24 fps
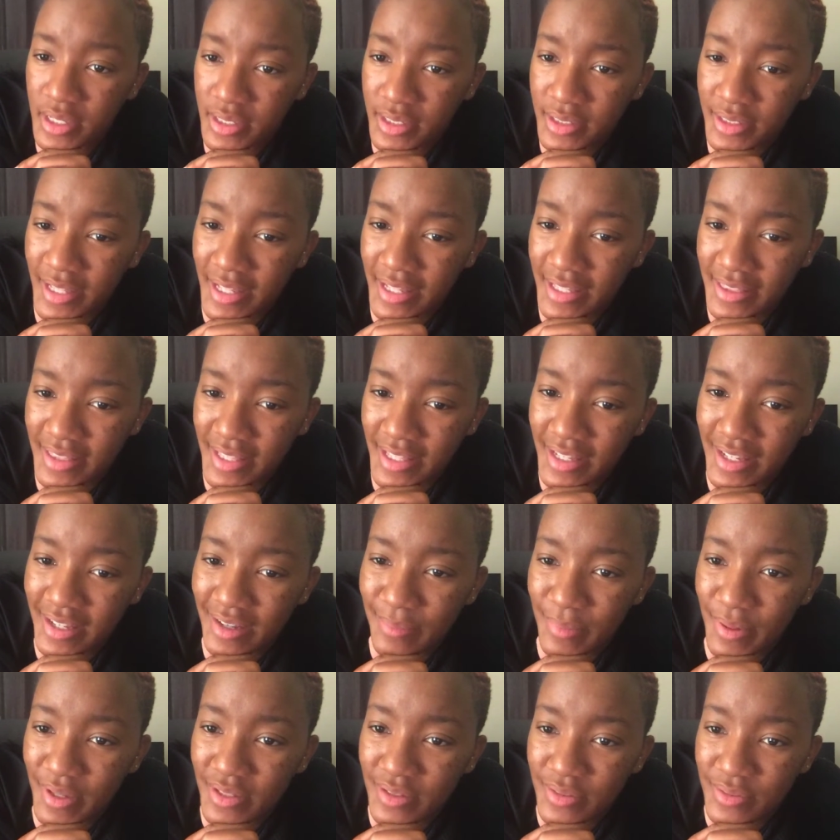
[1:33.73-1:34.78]
like thinking
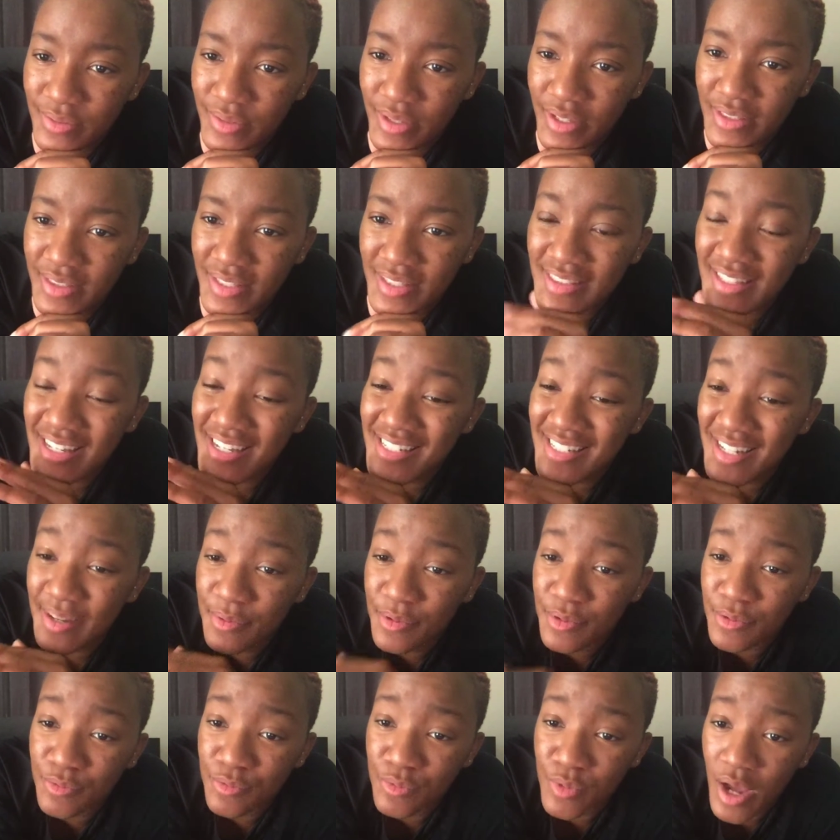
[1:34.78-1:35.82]
about like the things I
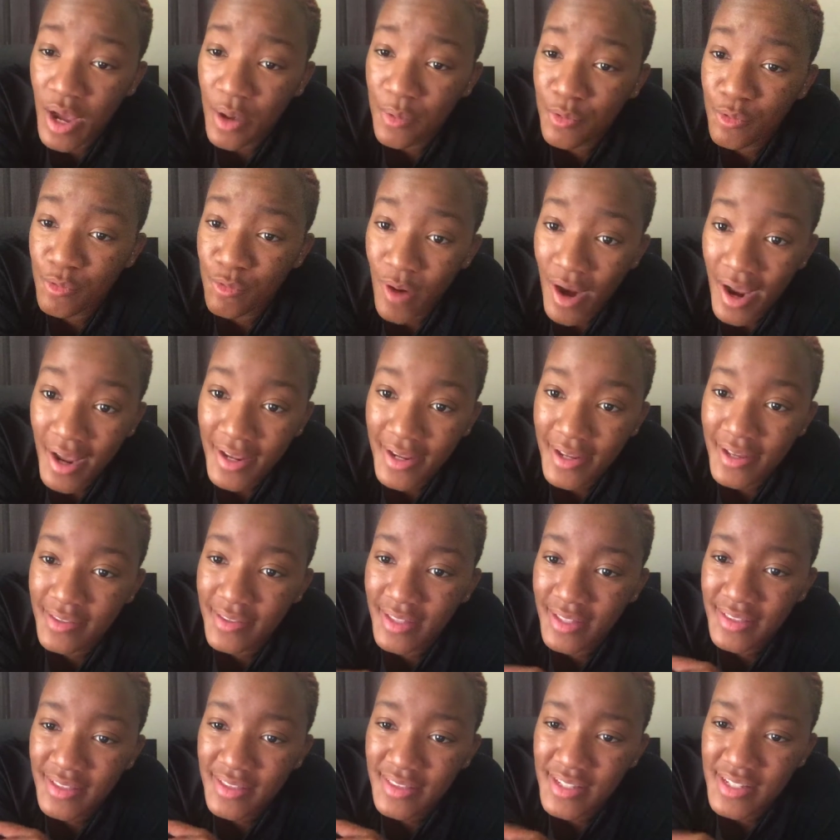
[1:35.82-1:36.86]
would write, and
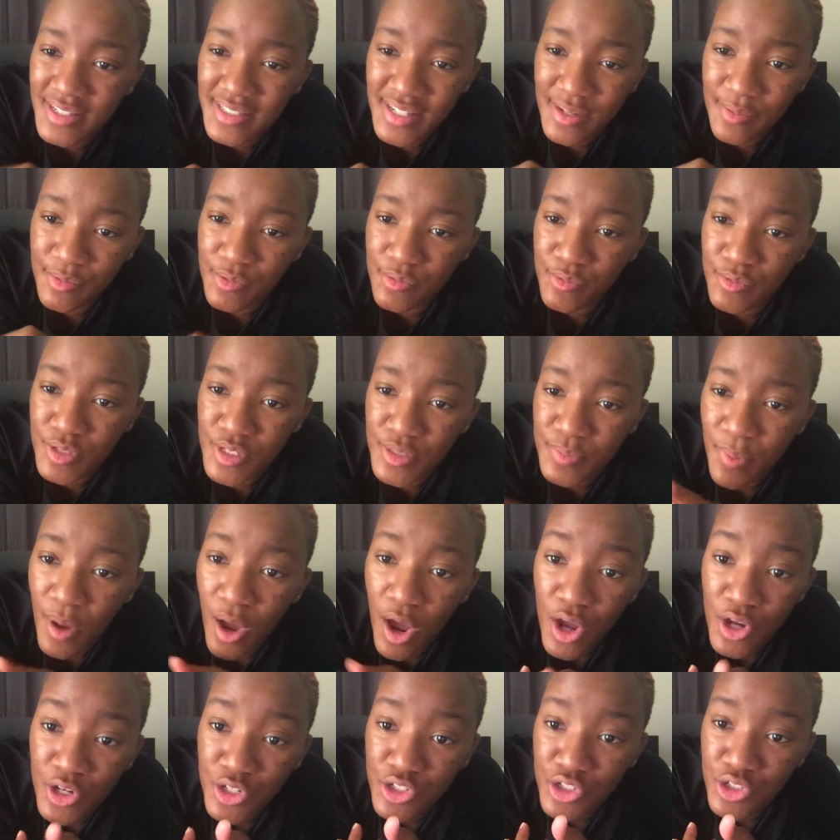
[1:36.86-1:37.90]
like the things I would
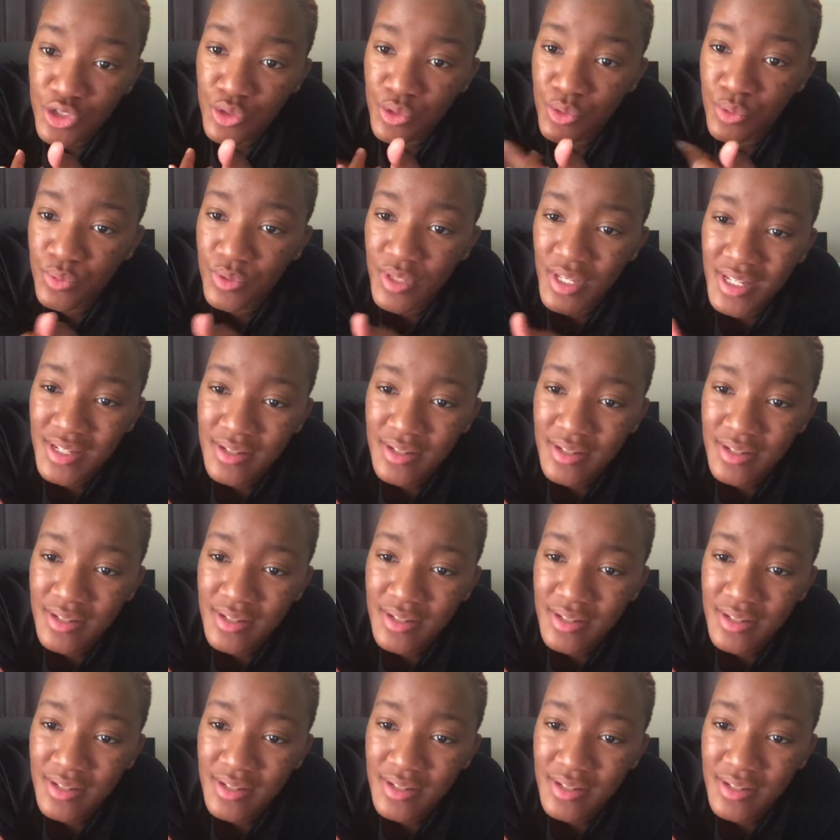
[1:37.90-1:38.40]
respond to,